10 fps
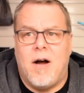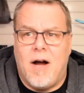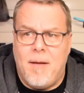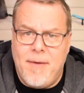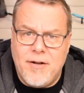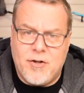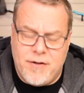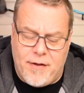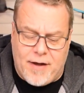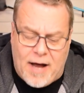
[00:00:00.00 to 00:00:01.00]
I
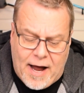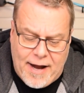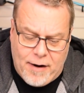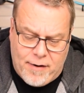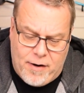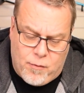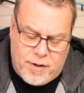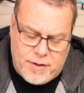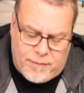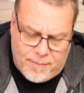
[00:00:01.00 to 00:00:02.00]
mentioned that the higher end
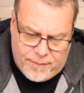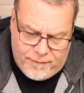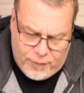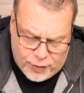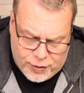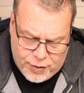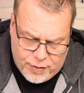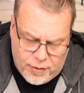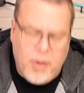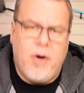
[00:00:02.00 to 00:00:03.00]
ones from Virtue